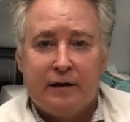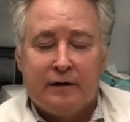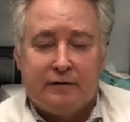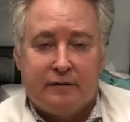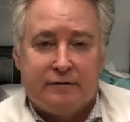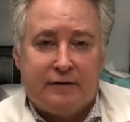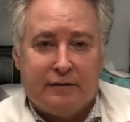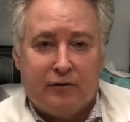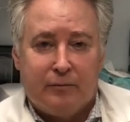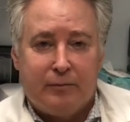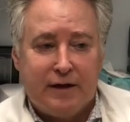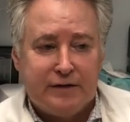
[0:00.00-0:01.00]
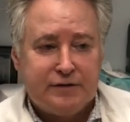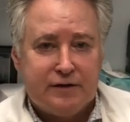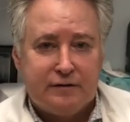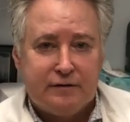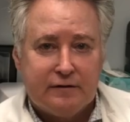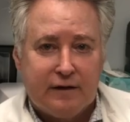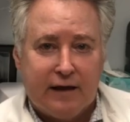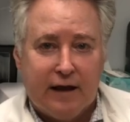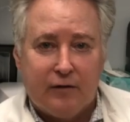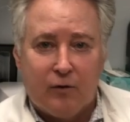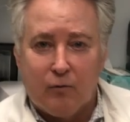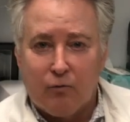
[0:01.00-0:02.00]
to send their patients to get
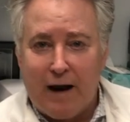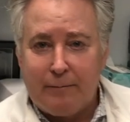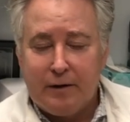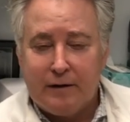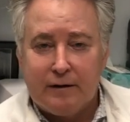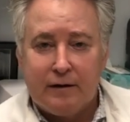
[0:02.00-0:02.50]
rapid,